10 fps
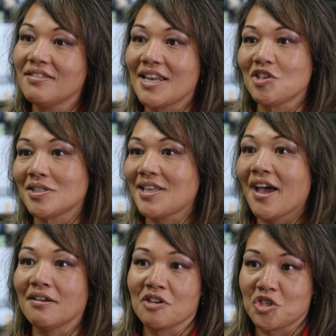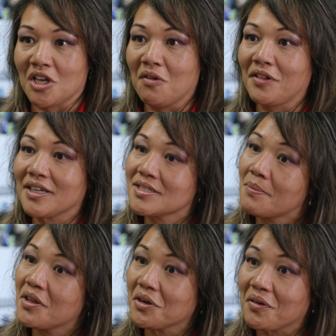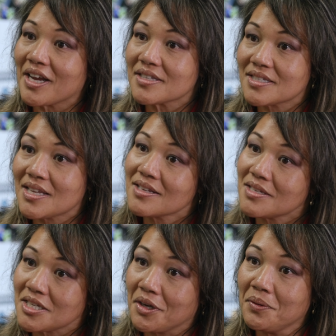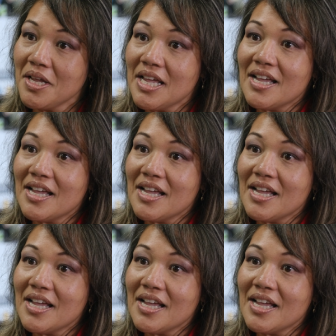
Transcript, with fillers: that just died on a shelf like some other grants tend to do.